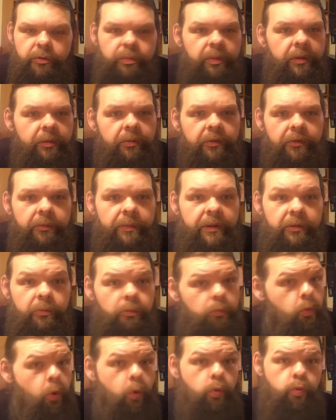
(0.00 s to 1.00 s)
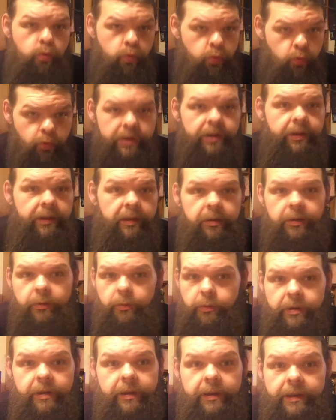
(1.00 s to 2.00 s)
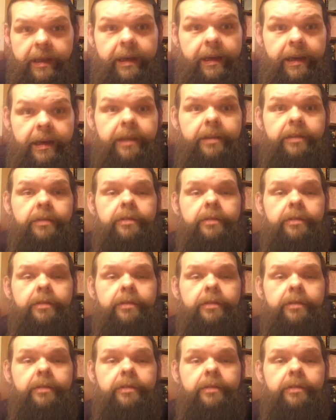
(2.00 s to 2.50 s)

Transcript: have been really, really nice.